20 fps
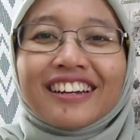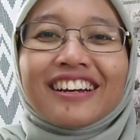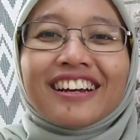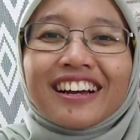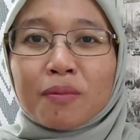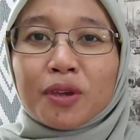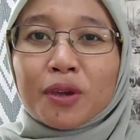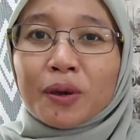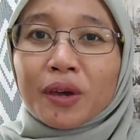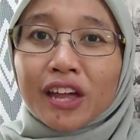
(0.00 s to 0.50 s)

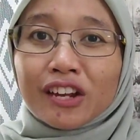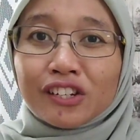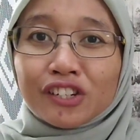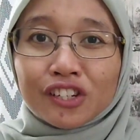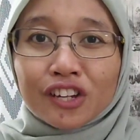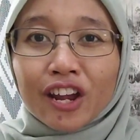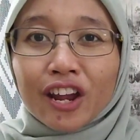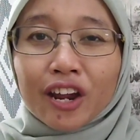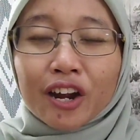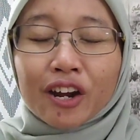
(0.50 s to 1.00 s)
Maybe you can
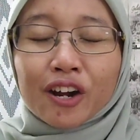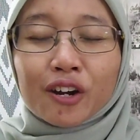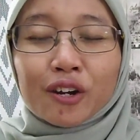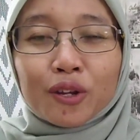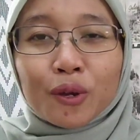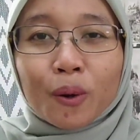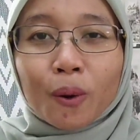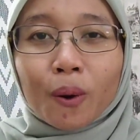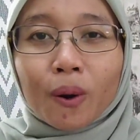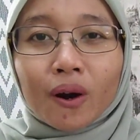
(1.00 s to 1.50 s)
share
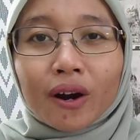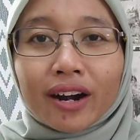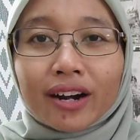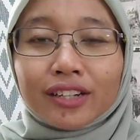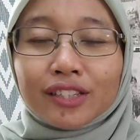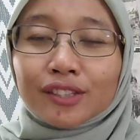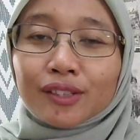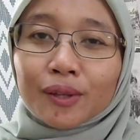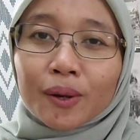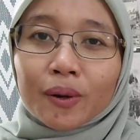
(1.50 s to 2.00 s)
your
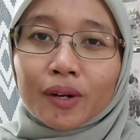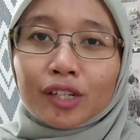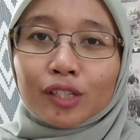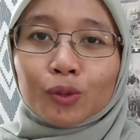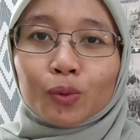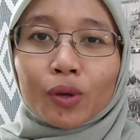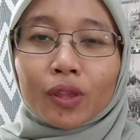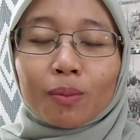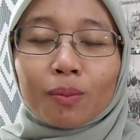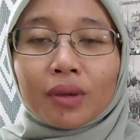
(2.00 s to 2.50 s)

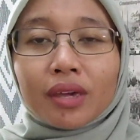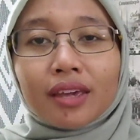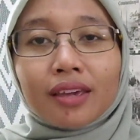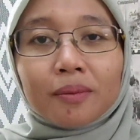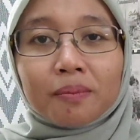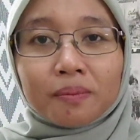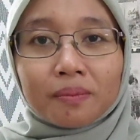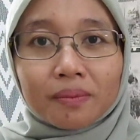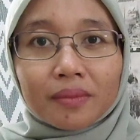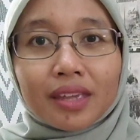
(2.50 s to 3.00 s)
stories with
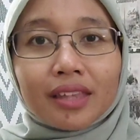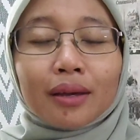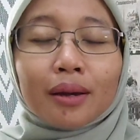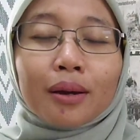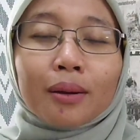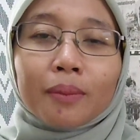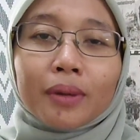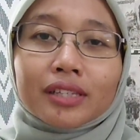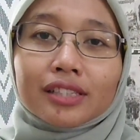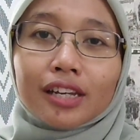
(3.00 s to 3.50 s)
me in the
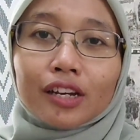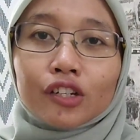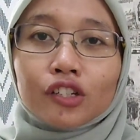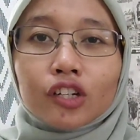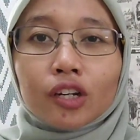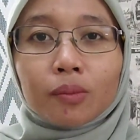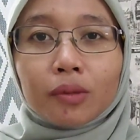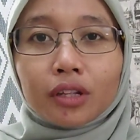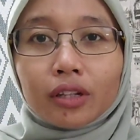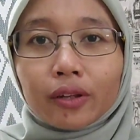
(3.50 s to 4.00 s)
comment
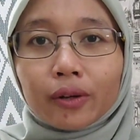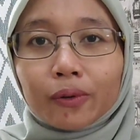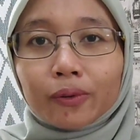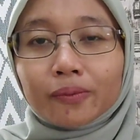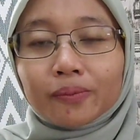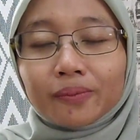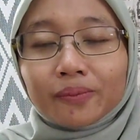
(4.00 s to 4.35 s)
section below.